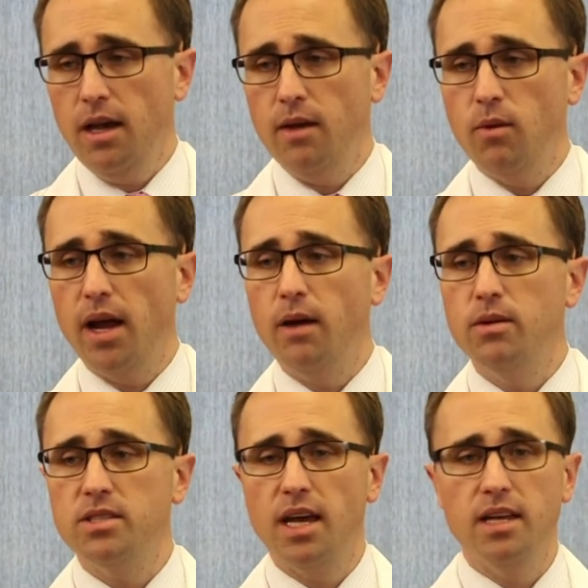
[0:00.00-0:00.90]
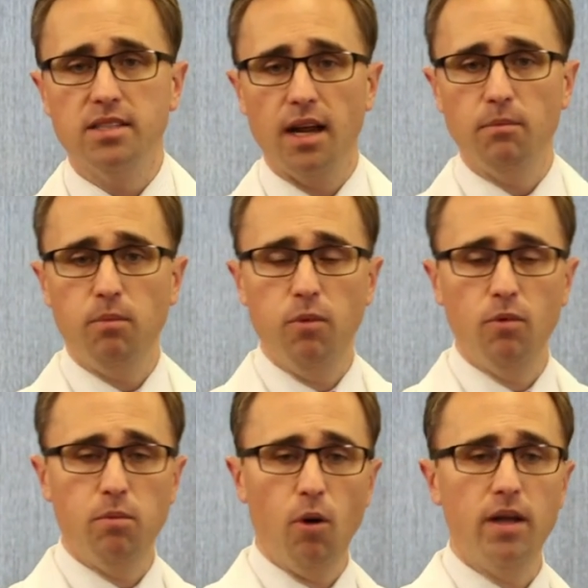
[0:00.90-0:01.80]
And what I would say is that I
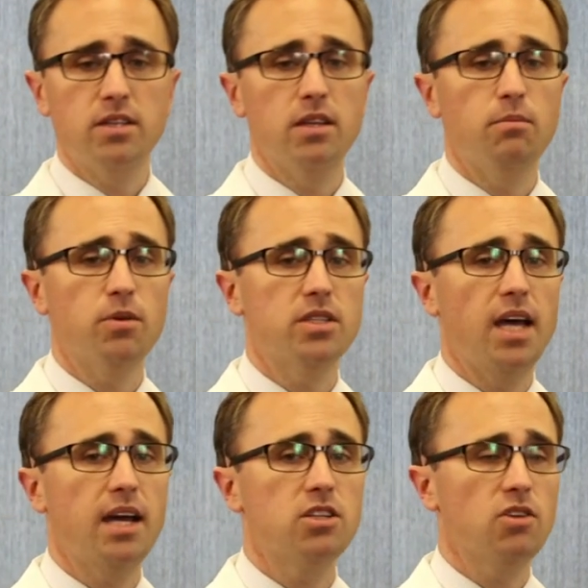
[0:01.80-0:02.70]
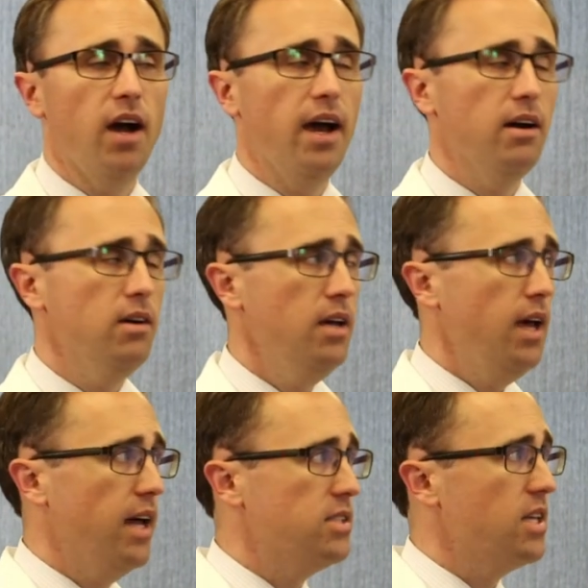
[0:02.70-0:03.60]
would point to the PROTECT trial
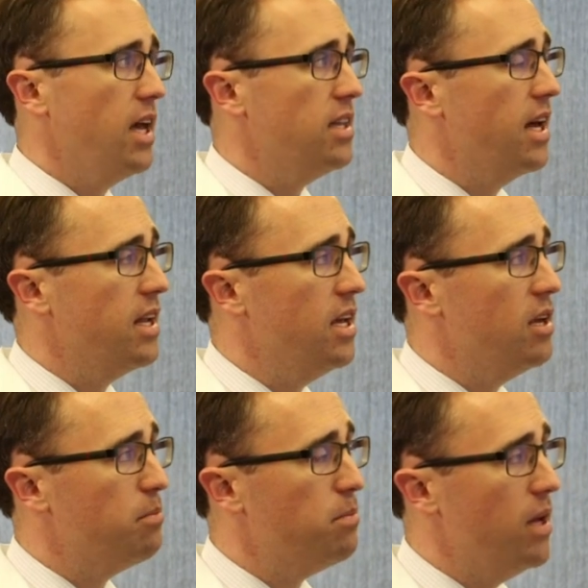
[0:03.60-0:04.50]
and say that it,